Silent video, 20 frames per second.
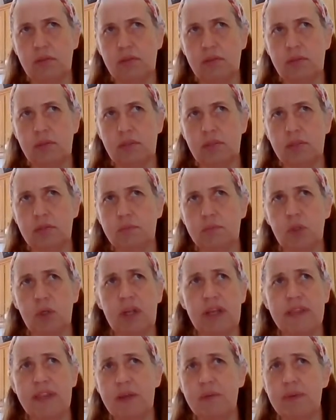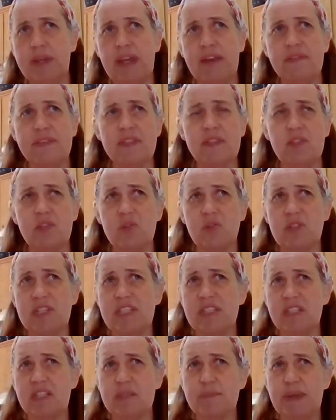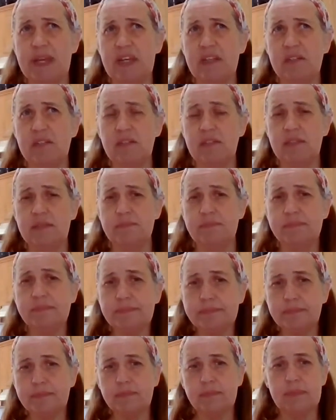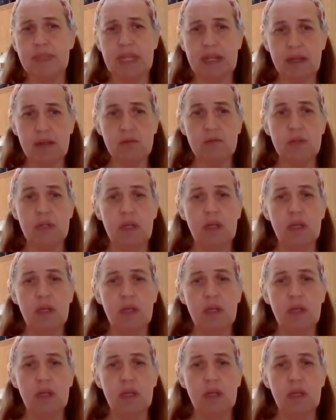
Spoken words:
2 more. I think we have 36 panels now.